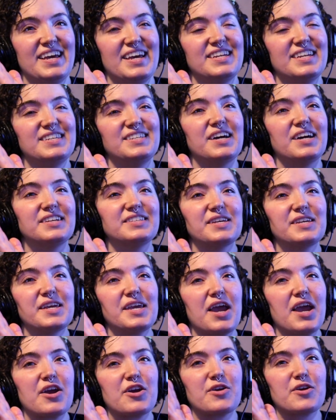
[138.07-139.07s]
doesn't
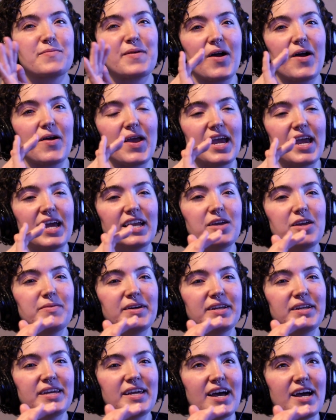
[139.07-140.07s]
care about
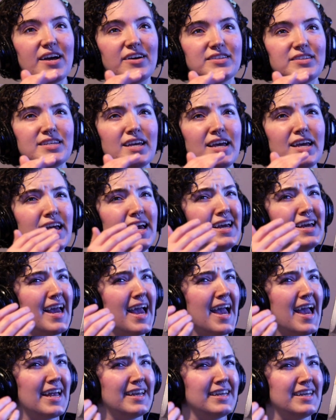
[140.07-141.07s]
anybody else
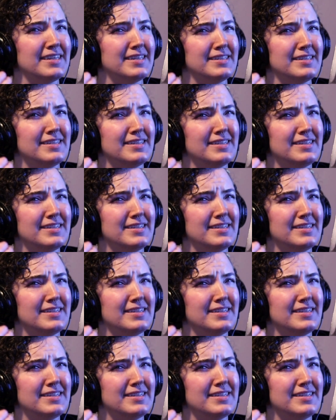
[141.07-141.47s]
and